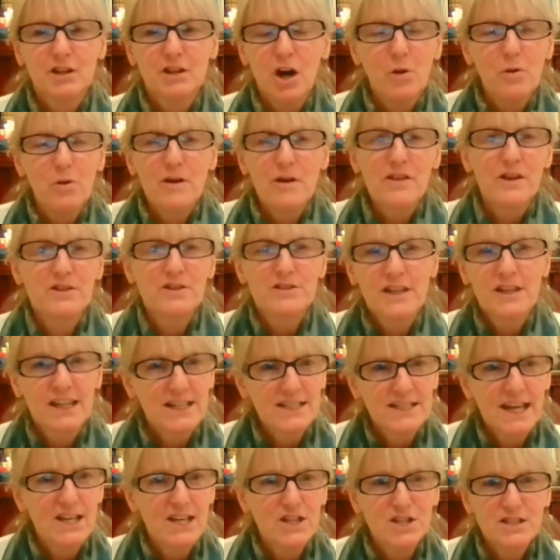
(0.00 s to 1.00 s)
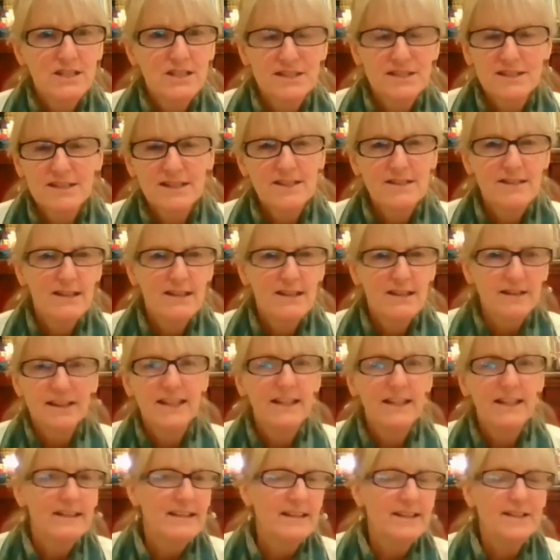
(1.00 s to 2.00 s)
where there's a contagious disease
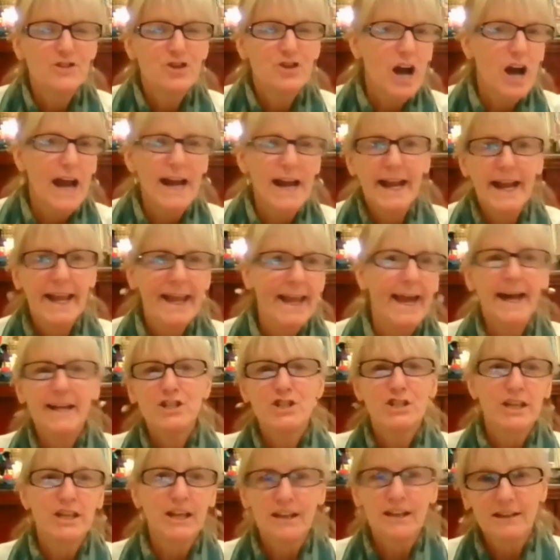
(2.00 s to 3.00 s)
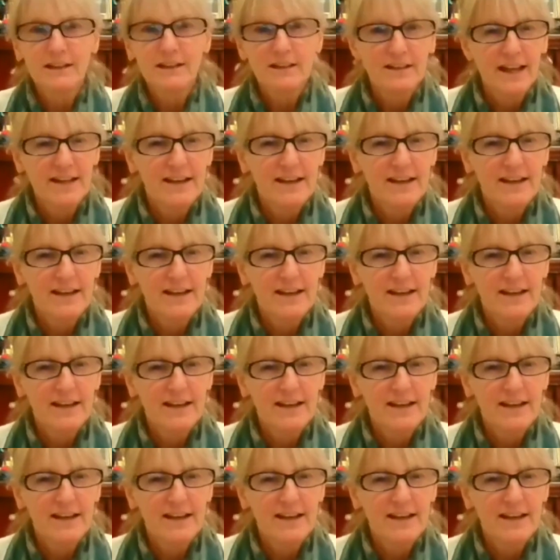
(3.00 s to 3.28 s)
and try to catch it.